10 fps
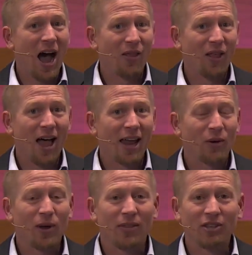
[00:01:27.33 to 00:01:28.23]
online,
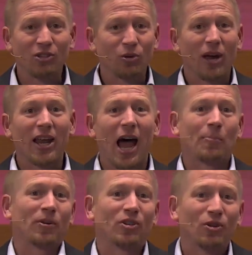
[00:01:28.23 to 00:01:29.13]
and we had this great
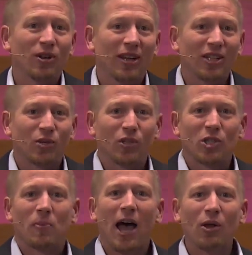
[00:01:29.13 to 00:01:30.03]
opportunity to
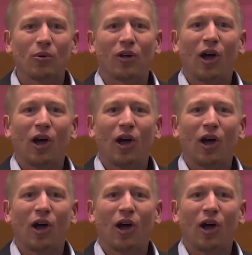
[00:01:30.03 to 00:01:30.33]
respond with